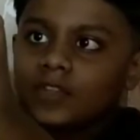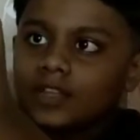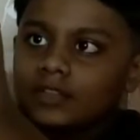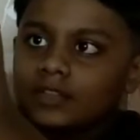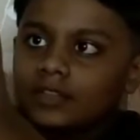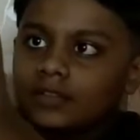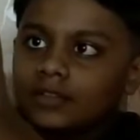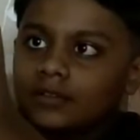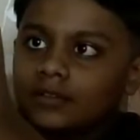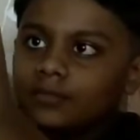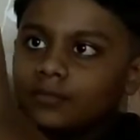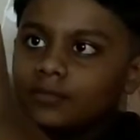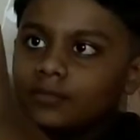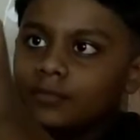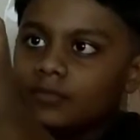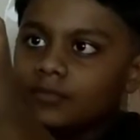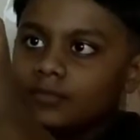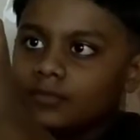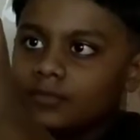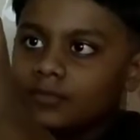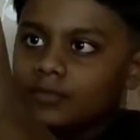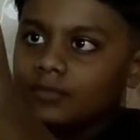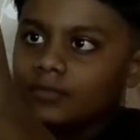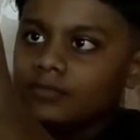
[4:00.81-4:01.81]
The
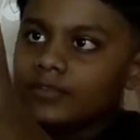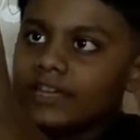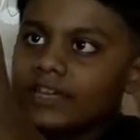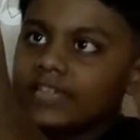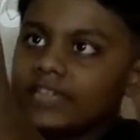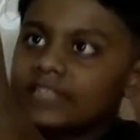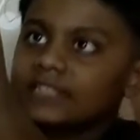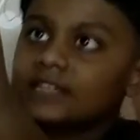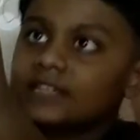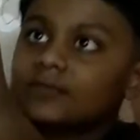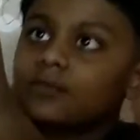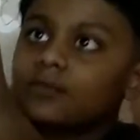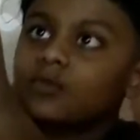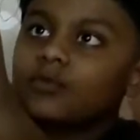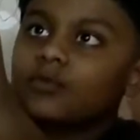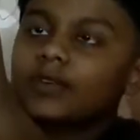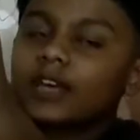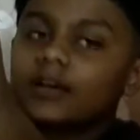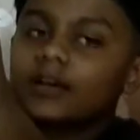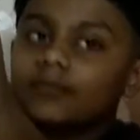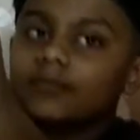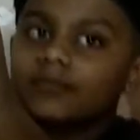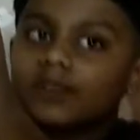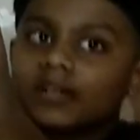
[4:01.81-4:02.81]
veins are moving
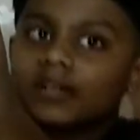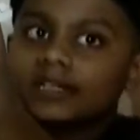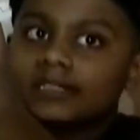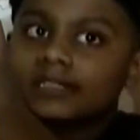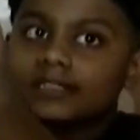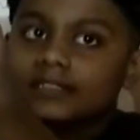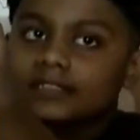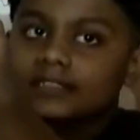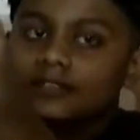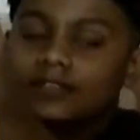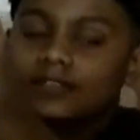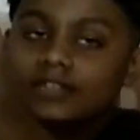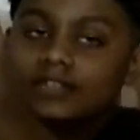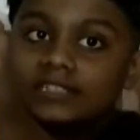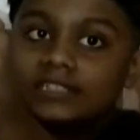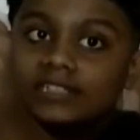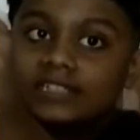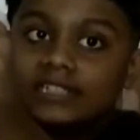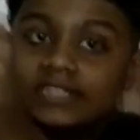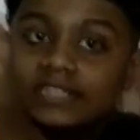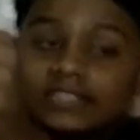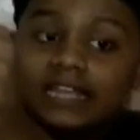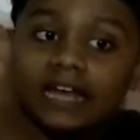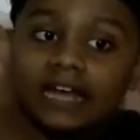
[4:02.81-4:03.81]
upwards. You can
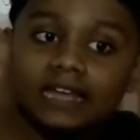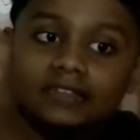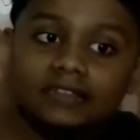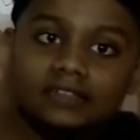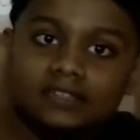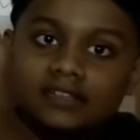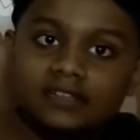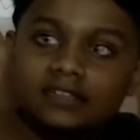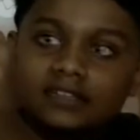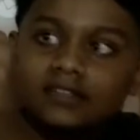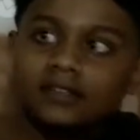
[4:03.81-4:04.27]
see that.